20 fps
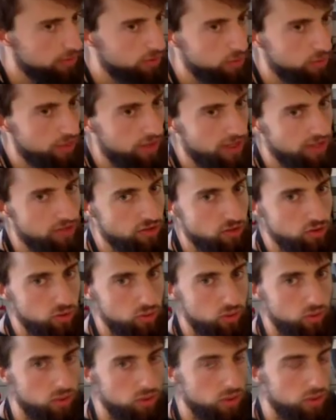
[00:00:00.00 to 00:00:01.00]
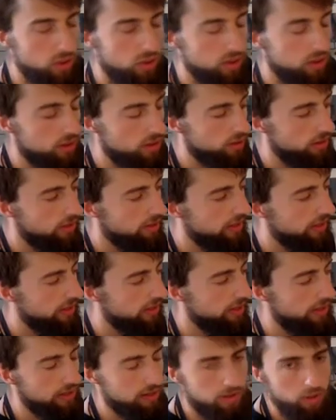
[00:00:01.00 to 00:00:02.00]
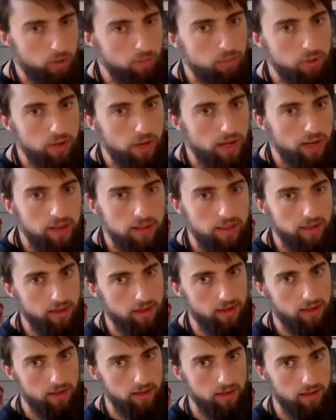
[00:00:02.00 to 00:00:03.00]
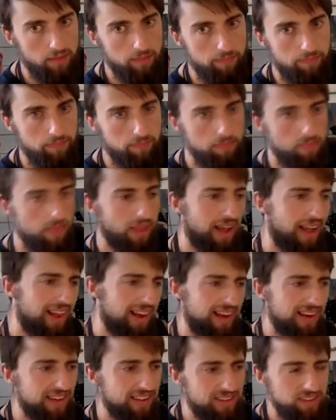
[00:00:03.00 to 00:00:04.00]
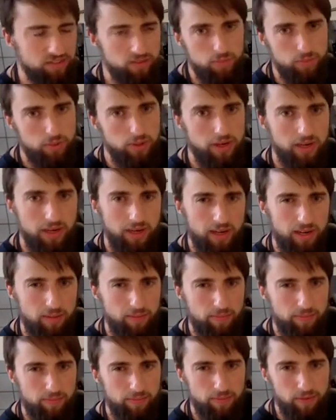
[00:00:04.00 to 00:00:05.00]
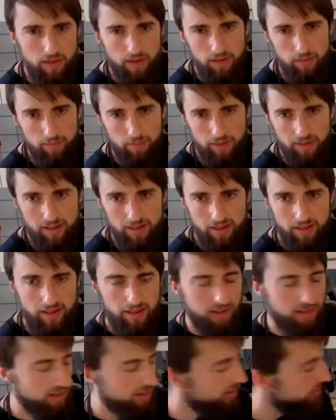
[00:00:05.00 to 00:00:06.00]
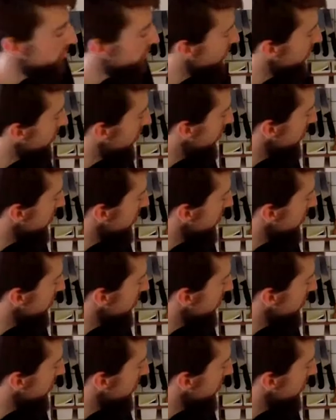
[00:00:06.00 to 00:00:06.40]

do that too, uh, that they don't put anything in it. I like to put a little uh, bit into the